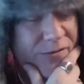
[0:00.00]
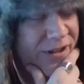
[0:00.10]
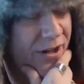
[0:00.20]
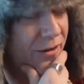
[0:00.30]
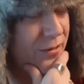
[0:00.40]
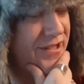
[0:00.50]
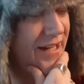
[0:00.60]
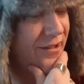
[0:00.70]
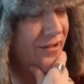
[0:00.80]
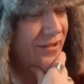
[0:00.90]
you know, 10
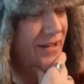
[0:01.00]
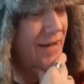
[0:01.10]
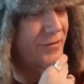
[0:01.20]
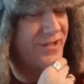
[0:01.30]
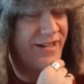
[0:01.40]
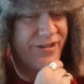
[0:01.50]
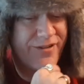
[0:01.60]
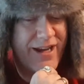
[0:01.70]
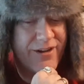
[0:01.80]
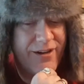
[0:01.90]
years
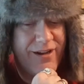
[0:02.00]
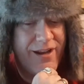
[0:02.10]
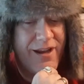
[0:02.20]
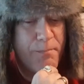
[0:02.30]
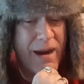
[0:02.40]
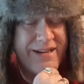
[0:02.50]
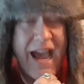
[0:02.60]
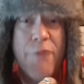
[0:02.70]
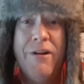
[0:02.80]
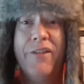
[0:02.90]
later, my
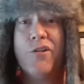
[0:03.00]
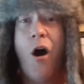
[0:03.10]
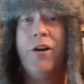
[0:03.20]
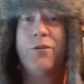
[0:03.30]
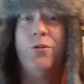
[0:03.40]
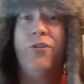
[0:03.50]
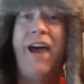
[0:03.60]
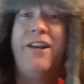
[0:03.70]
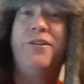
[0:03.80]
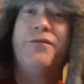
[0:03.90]
dad read this article
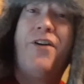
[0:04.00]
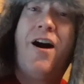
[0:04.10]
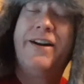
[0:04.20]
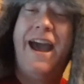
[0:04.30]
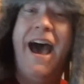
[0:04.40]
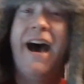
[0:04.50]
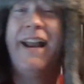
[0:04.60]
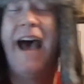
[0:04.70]
that Nirvana had